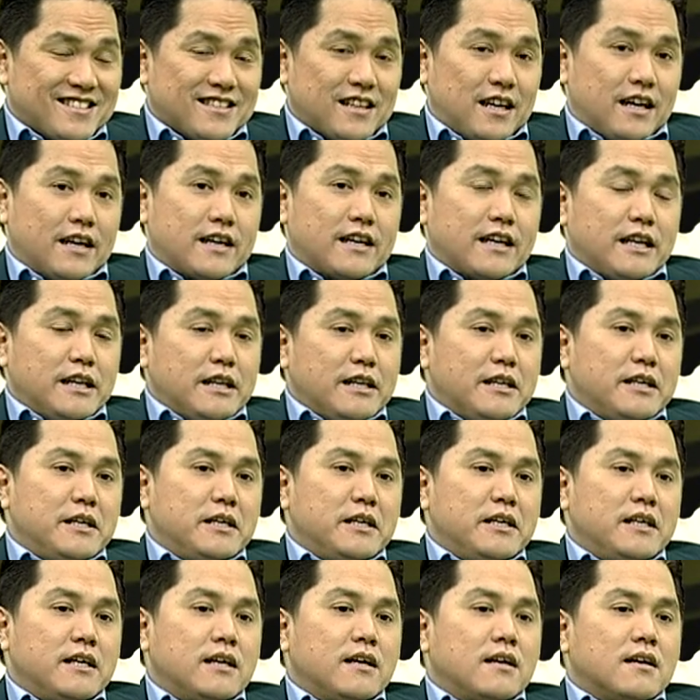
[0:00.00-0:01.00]
I
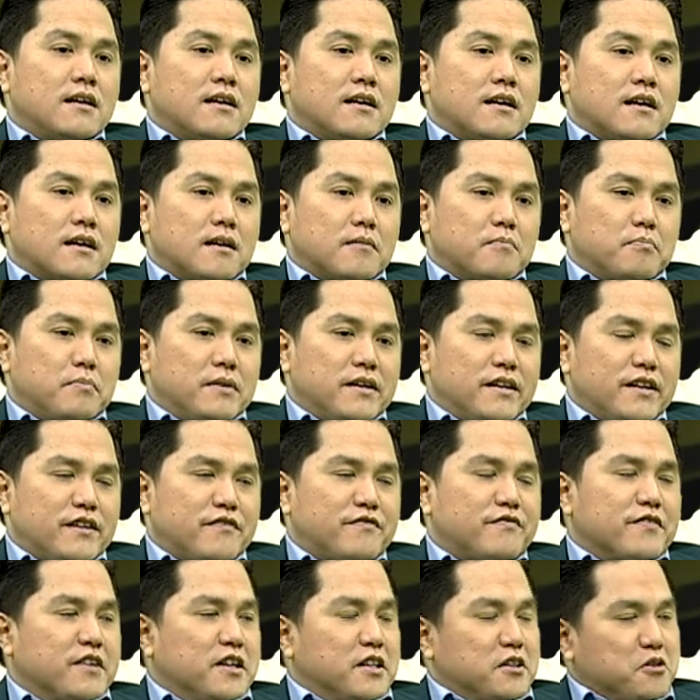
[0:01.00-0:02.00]
really
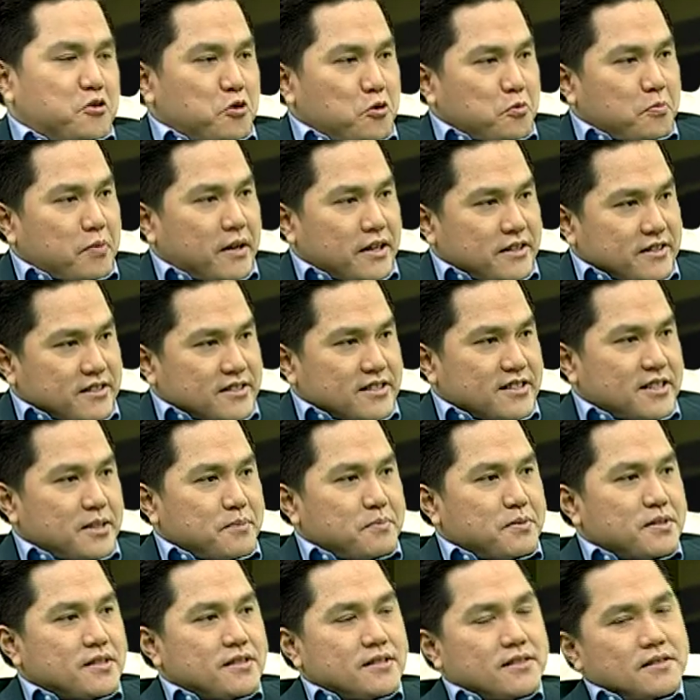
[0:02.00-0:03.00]
believe in true
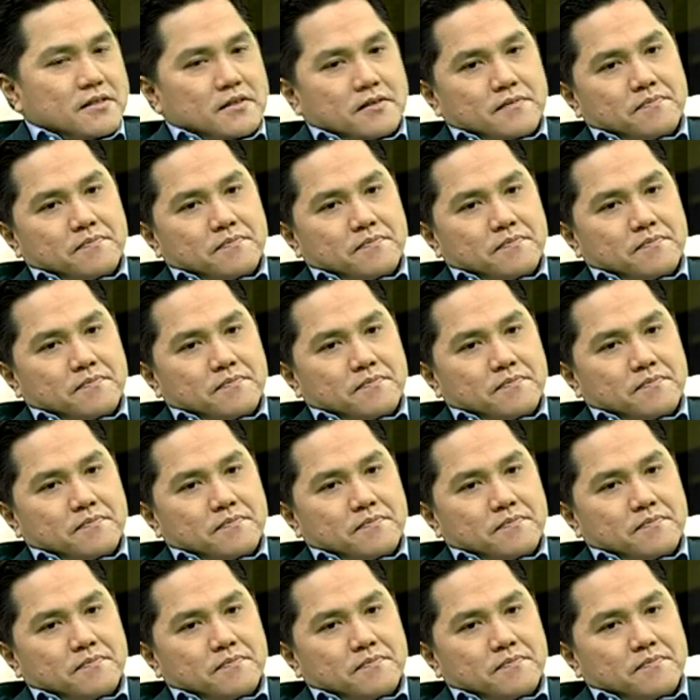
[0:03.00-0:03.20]
partnerships.